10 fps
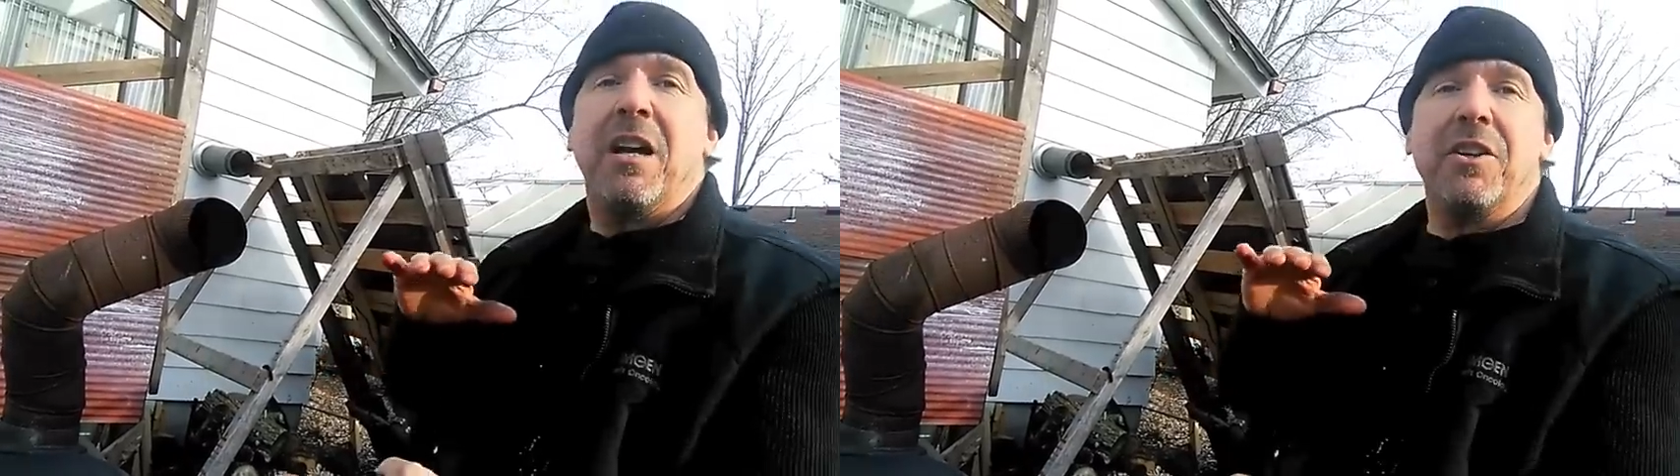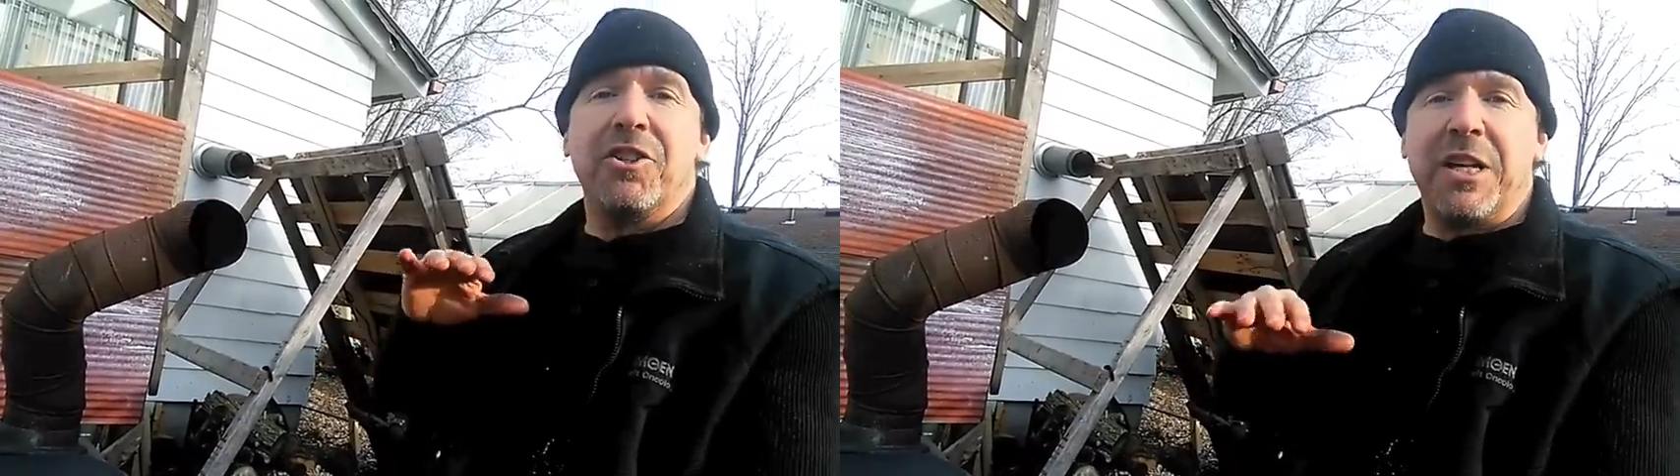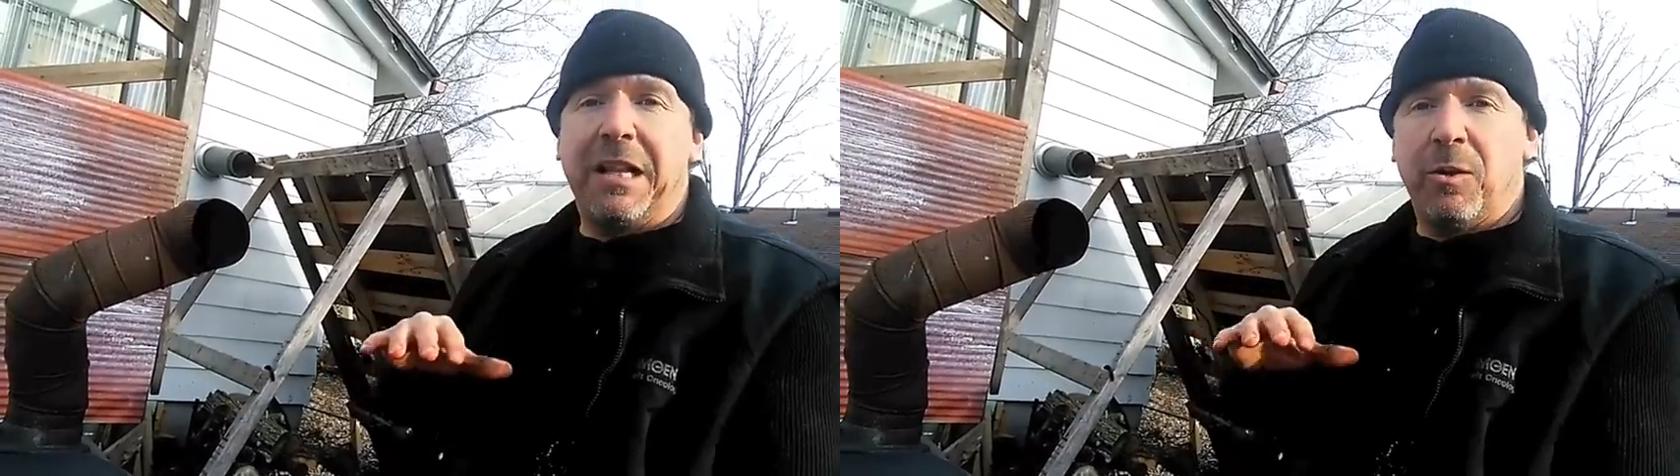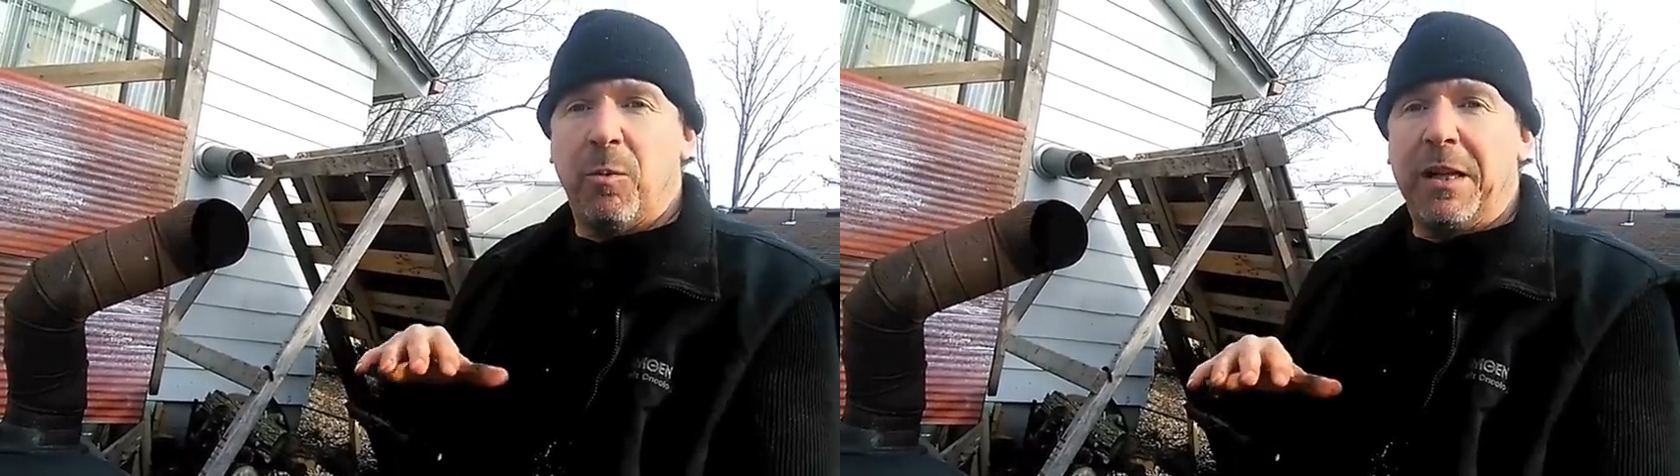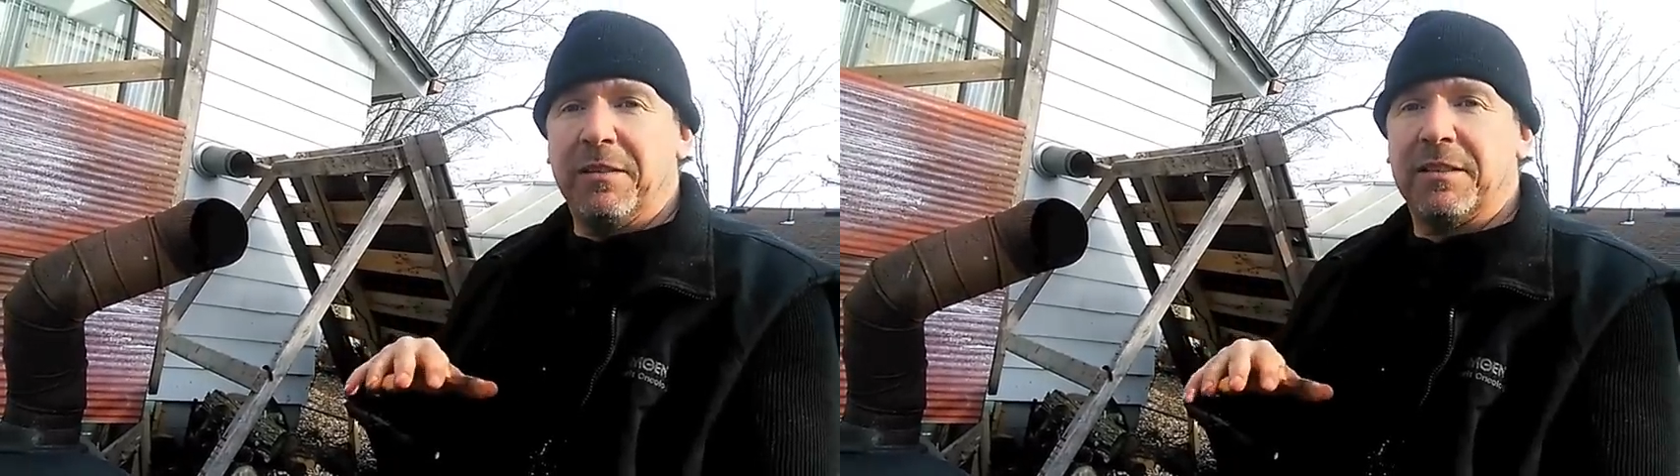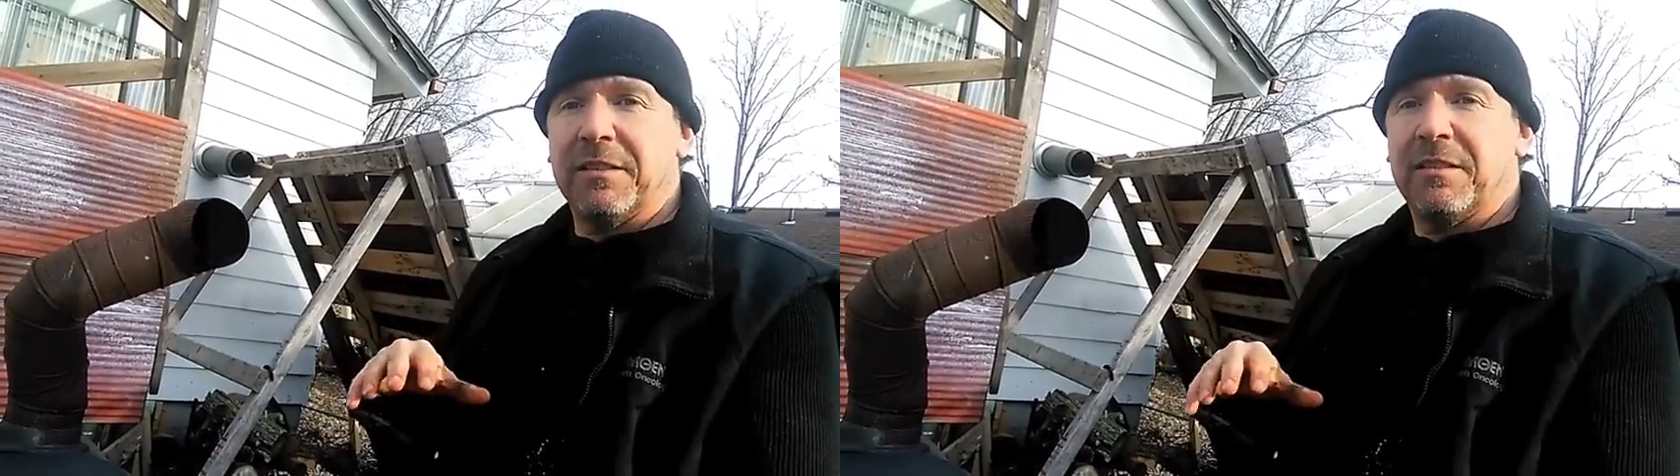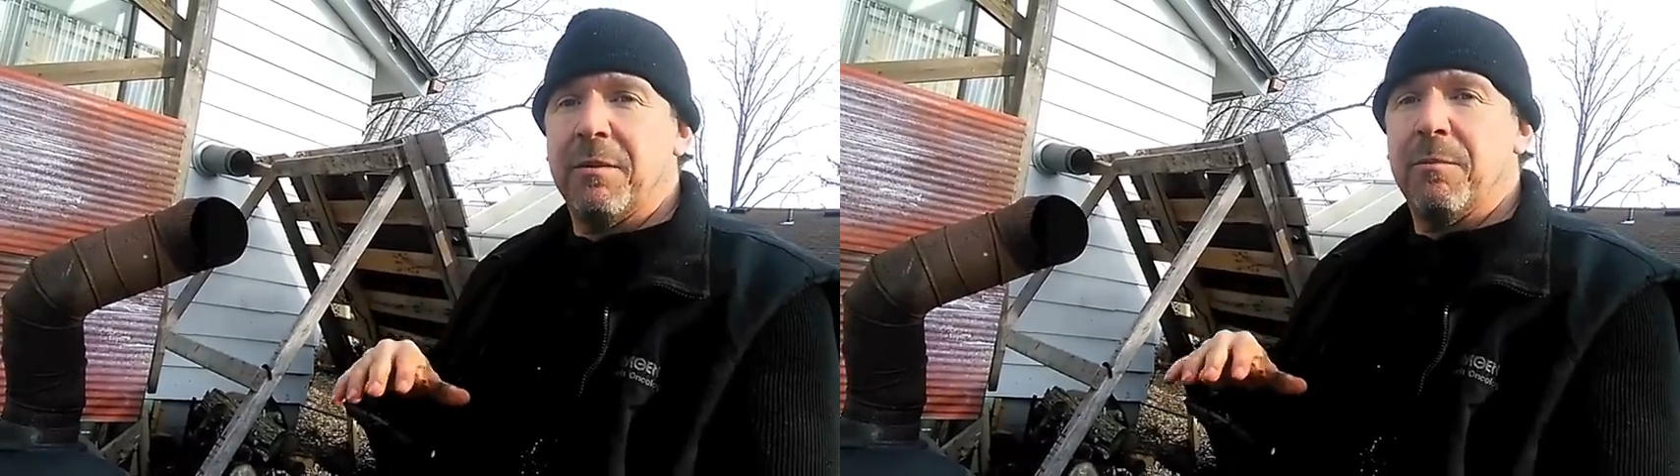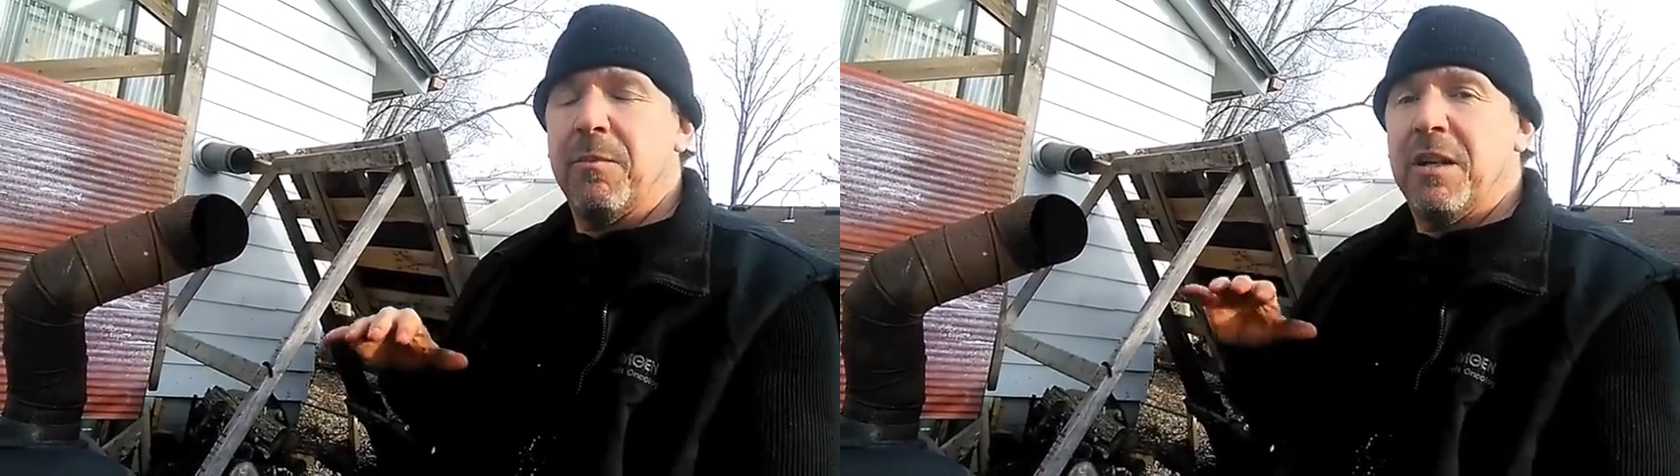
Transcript: A shallow well system,